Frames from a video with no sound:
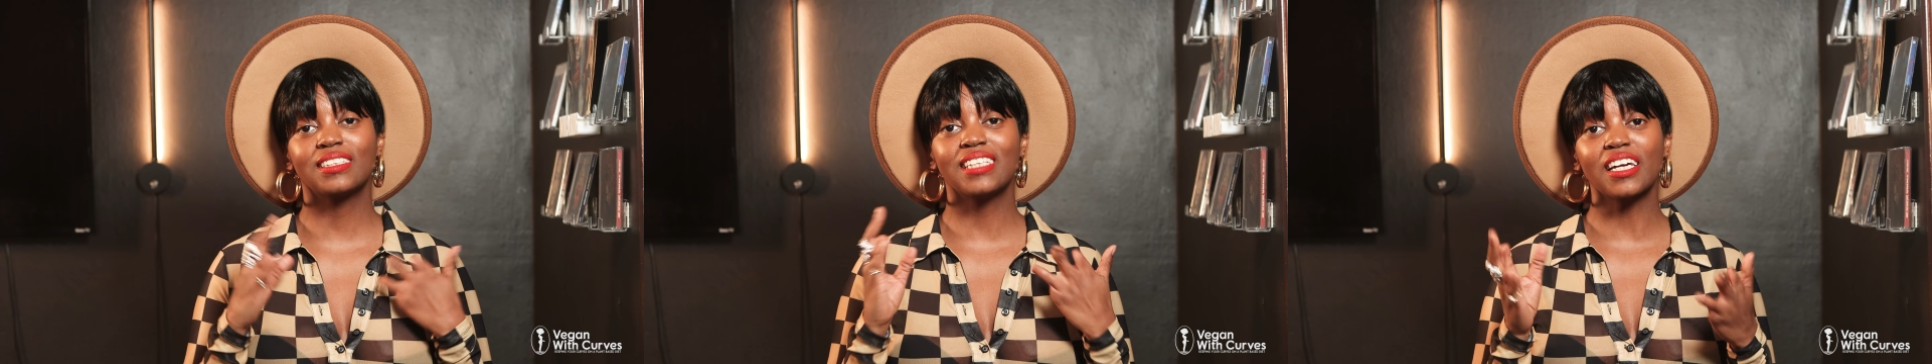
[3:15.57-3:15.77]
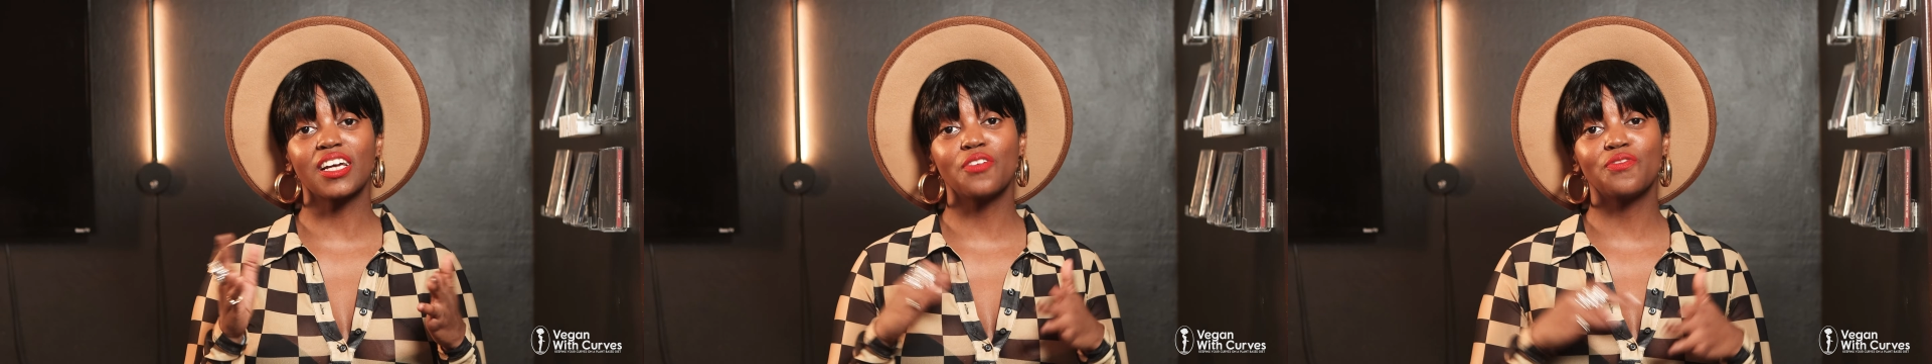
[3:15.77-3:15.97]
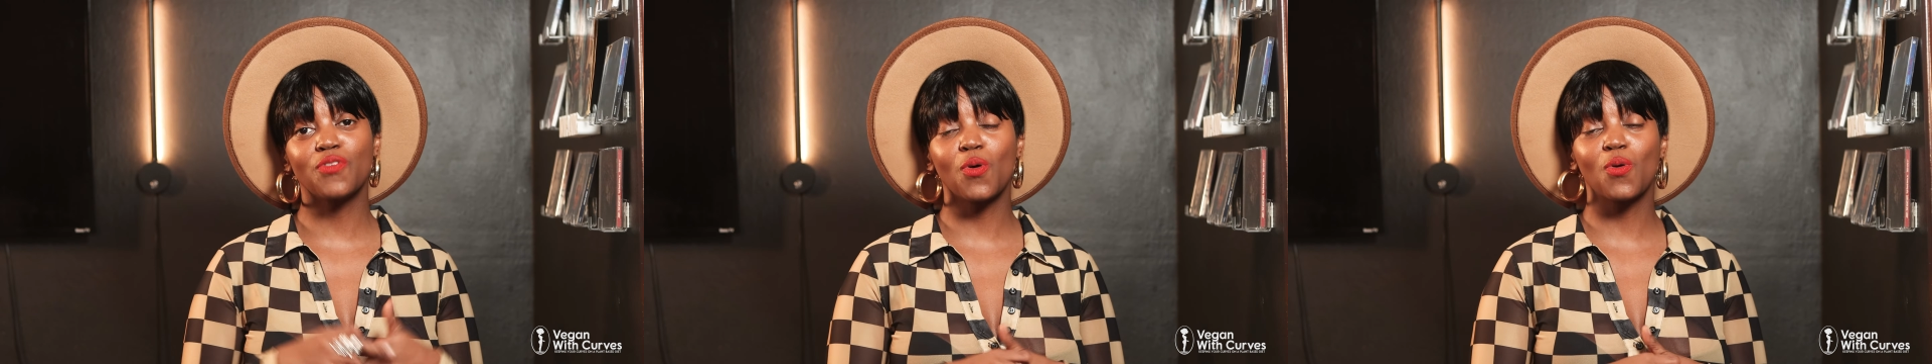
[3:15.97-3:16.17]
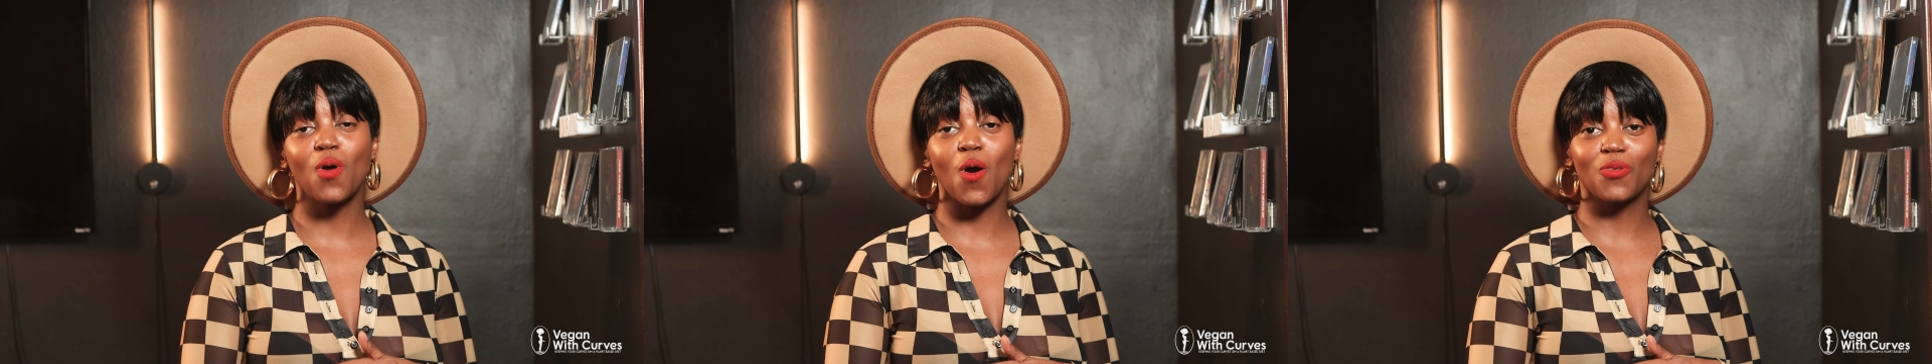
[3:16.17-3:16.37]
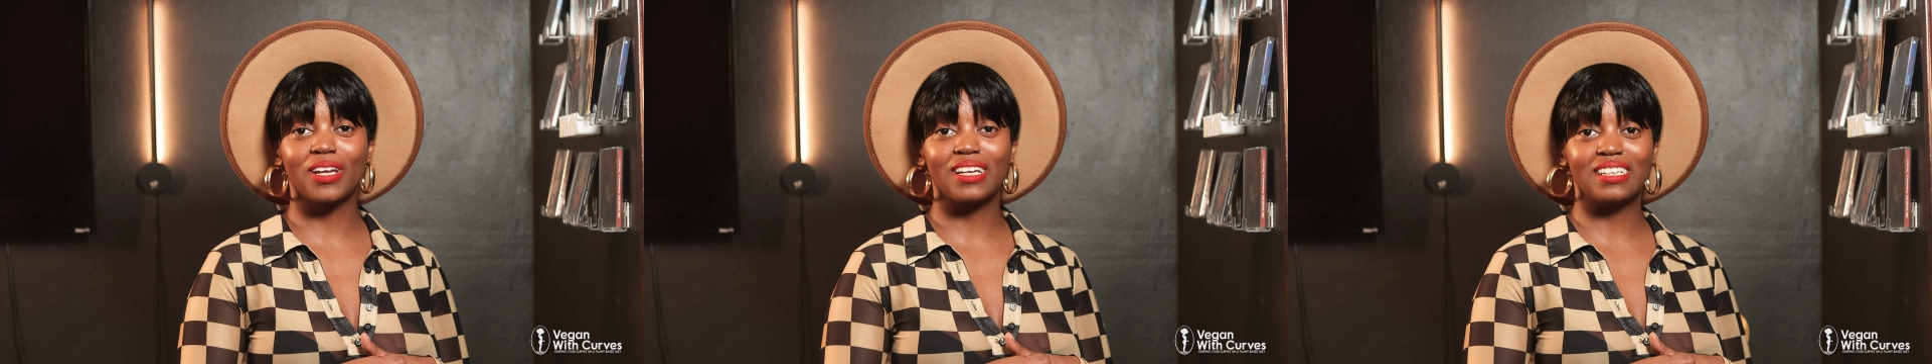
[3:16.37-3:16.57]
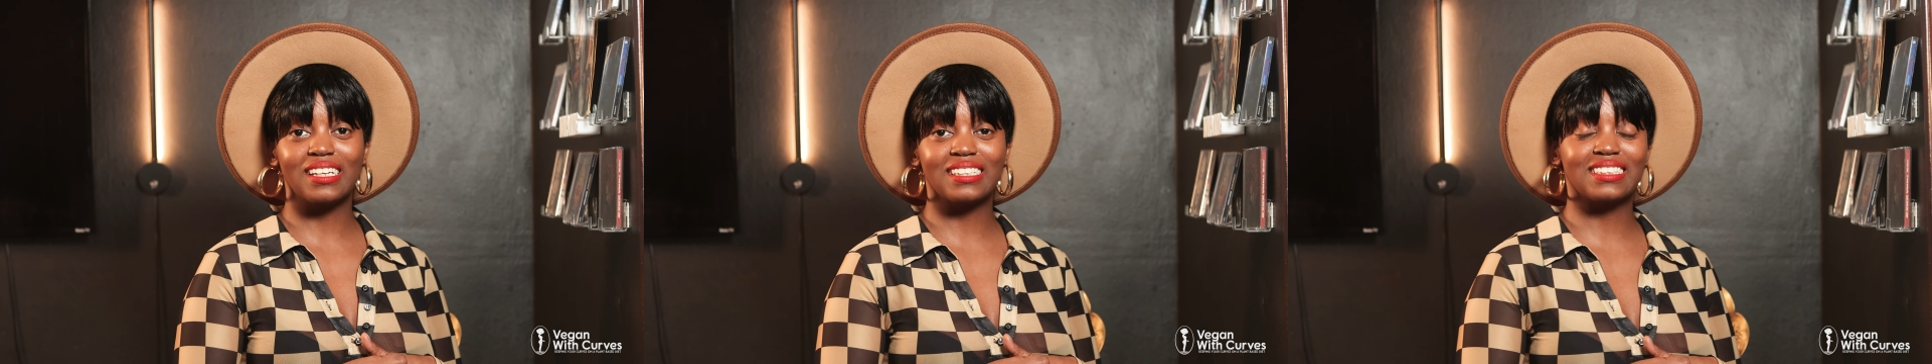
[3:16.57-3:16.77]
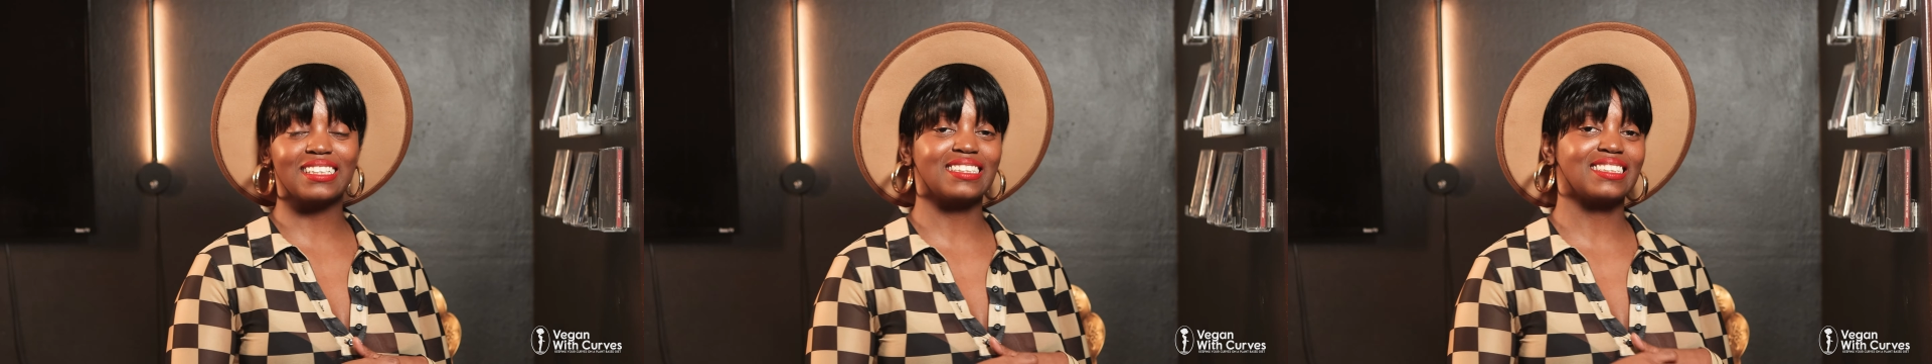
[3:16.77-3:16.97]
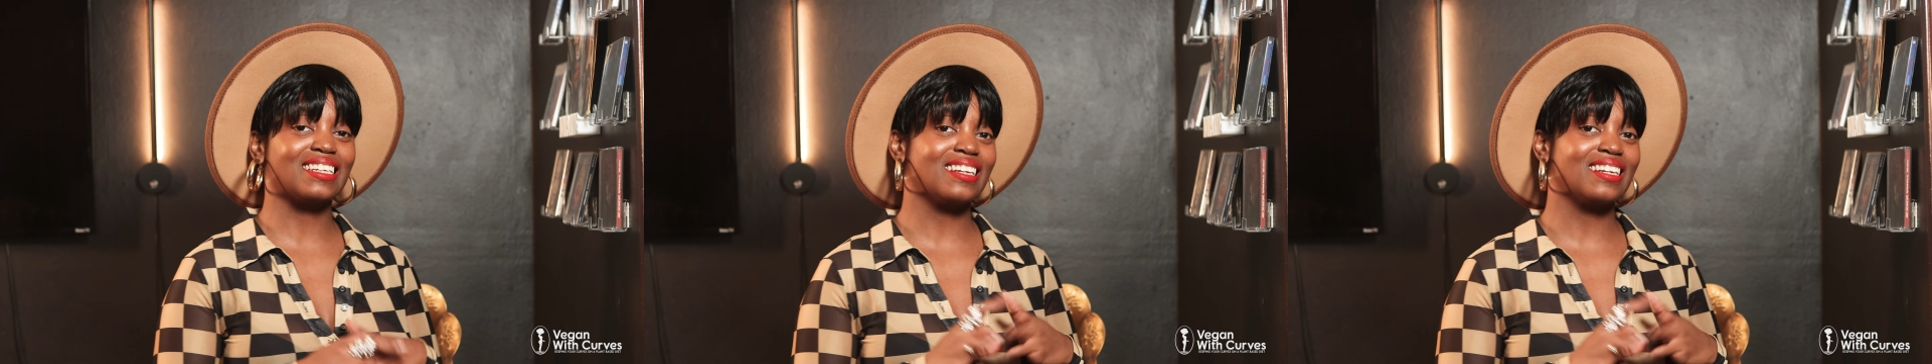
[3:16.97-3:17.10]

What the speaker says: second food on the list is